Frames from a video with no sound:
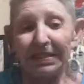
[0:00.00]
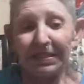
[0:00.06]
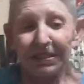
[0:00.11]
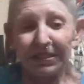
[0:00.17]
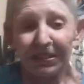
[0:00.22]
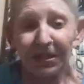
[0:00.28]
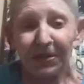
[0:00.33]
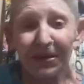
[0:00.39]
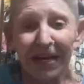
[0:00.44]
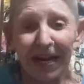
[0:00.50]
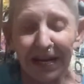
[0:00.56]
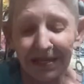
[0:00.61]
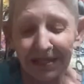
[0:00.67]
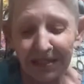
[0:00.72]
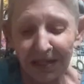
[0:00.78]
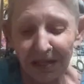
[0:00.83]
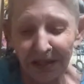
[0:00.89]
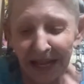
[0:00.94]
So
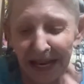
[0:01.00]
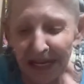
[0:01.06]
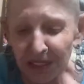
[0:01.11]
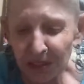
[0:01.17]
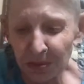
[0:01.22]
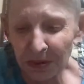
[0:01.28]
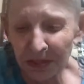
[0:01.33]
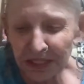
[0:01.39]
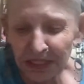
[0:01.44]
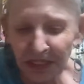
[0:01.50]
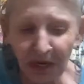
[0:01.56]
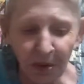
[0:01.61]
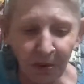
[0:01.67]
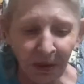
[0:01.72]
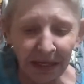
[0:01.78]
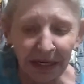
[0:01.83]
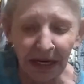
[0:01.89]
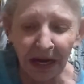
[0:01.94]
so that's what's
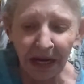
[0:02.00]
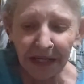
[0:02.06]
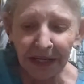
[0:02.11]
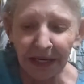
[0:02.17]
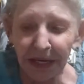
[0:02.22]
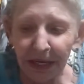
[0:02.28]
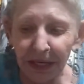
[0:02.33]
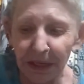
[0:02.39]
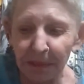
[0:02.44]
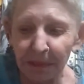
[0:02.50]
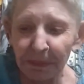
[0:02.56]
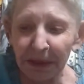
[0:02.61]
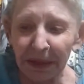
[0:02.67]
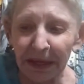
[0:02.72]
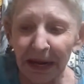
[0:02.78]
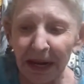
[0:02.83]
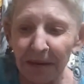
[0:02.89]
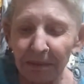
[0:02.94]
going on here,
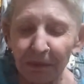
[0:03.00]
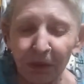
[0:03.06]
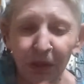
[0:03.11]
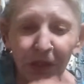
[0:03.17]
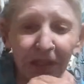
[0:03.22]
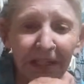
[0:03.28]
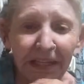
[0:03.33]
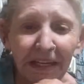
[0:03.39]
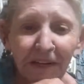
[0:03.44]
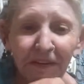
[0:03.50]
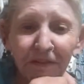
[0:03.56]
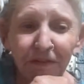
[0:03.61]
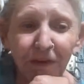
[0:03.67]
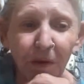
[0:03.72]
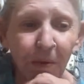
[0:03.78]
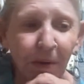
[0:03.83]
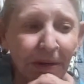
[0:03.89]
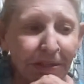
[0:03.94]
but I'm looking
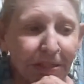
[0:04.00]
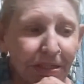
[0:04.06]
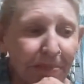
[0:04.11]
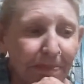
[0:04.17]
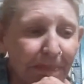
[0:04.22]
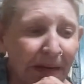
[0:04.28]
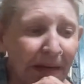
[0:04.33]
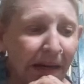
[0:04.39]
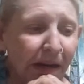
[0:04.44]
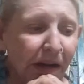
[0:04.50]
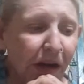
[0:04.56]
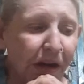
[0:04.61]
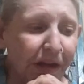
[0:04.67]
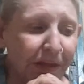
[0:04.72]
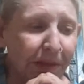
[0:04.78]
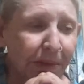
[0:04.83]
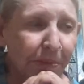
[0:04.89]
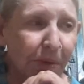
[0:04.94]
forward to being
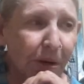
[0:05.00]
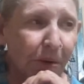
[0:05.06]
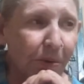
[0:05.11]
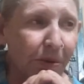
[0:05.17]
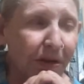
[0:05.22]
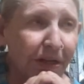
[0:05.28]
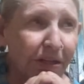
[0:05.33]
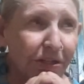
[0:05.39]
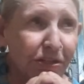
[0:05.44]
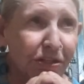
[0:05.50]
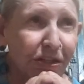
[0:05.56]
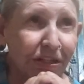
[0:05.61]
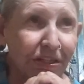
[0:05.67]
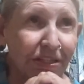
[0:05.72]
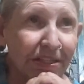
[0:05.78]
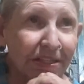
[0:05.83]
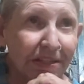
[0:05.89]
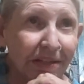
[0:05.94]
on the road in
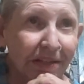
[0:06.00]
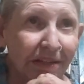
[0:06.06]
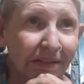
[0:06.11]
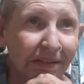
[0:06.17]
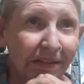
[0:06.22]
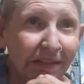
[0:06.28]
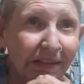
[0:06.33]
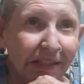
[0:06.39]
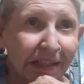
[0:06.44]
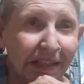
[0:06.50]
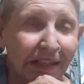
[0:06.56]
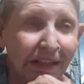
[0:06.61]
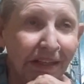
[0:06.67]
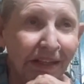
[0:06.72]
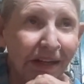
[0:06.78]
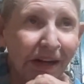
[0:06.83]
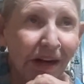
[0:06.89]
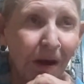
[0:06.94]
just,
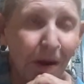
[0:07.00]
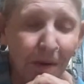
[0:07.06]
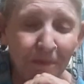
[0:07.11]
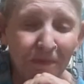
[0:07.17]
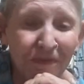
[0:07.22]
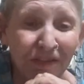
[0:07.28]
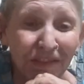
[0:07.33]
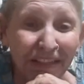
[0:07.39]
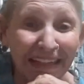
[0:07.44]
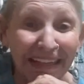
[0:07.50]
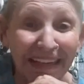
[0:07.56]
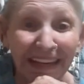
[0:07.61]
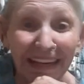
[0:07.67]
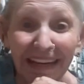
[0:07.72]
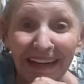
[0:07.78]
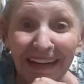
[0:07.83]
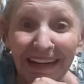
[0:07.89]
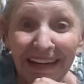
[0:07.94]

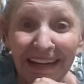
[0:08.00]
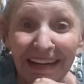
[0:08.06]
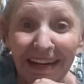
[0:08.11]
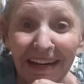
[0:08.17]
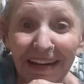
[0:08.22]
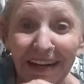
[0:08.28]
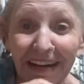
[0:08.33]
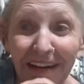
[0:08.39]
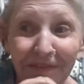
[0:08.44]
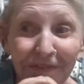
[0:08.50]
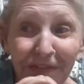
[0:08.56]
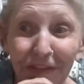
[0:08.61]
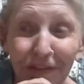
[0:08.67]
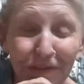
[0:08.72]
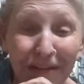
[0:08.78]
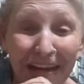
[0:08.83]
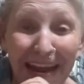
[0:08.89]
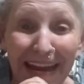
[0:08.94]
hopefully, a
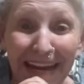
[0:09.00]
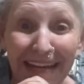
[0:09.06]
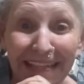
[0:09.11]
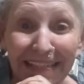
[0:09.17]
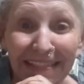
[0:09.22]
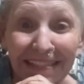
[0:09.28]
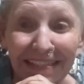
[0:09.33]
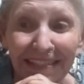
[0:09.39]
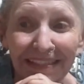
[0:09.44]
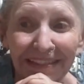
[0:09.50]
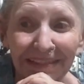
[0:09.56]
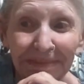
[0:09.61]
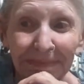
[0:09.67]
few days.